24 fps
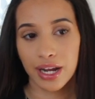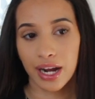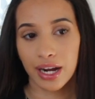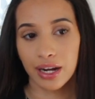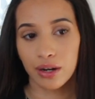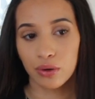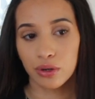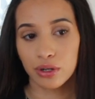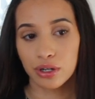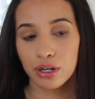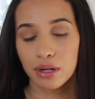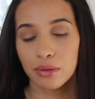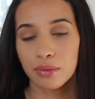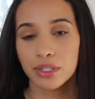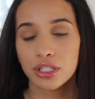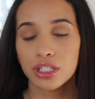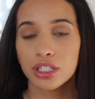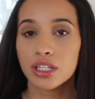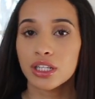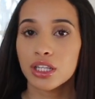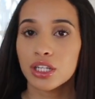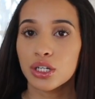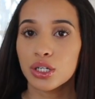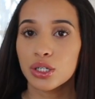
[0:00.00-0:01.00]
I ordered a bunch
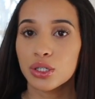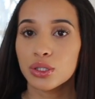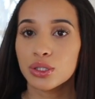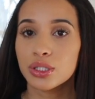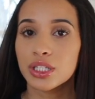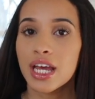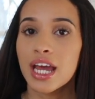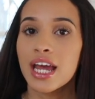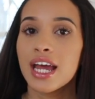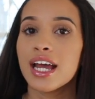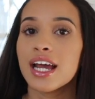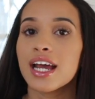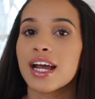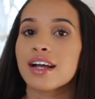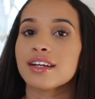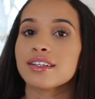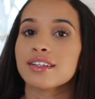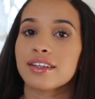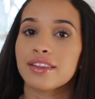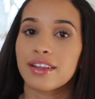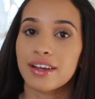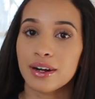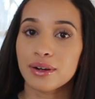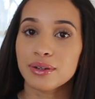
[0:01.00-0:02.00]
of clothes because
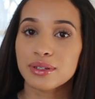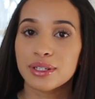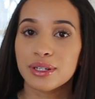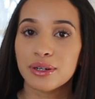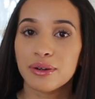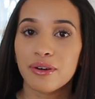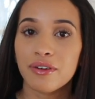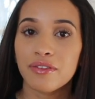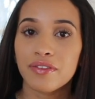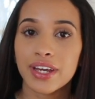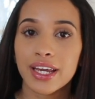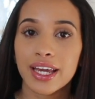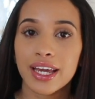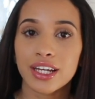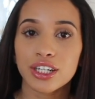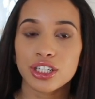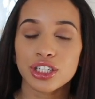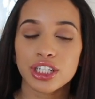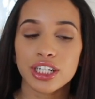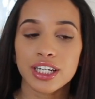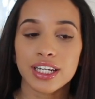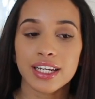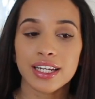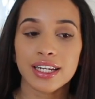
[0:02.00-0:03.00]
I thought I was going to go on
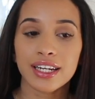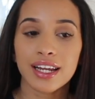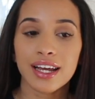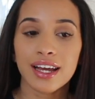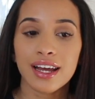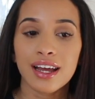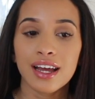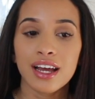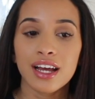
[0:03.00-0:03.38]
vacation